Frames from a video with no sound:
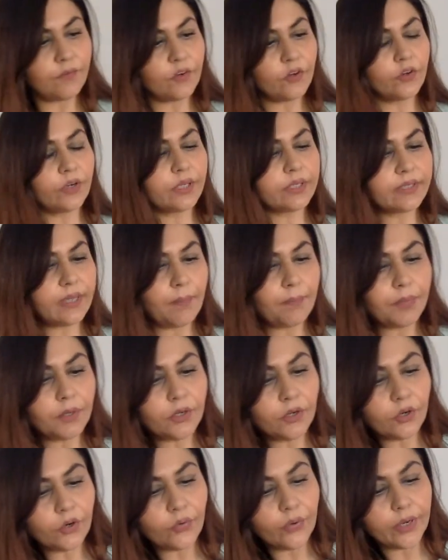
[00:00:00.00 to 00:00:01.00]
for example,
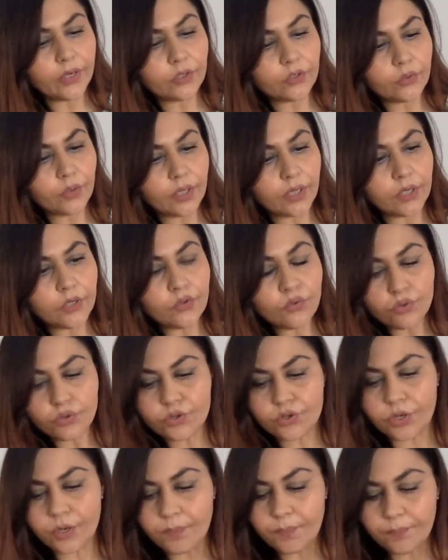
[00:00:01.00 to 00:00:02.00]
you're going to a canoe
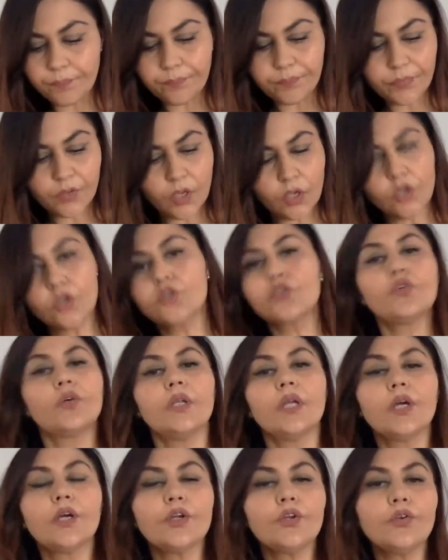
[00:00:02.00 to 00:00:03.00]
trip. So in
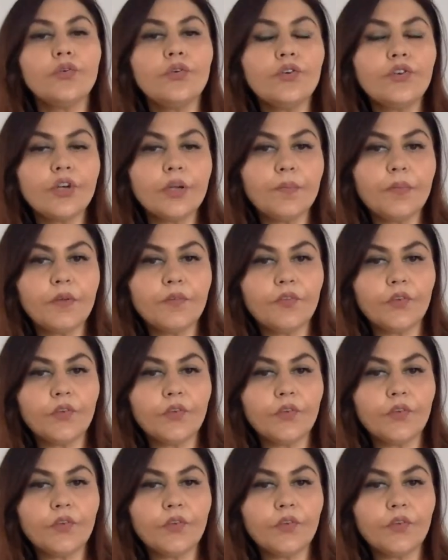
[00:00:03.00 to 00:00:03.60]
a canoe trip, if